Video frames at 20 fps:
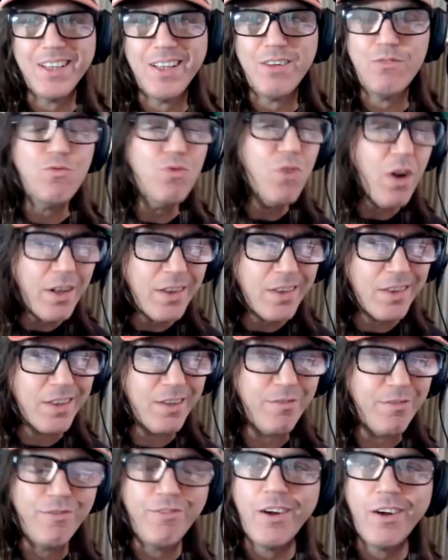They run
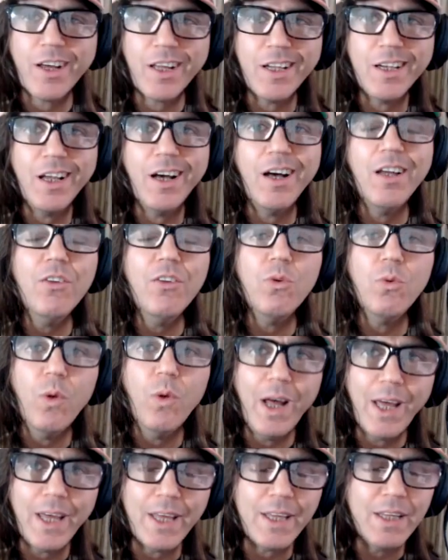the fucking other
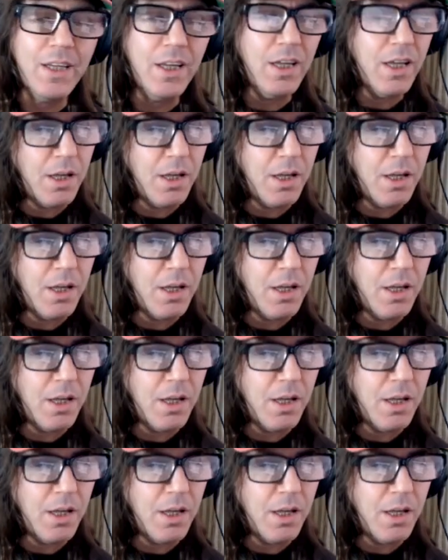way.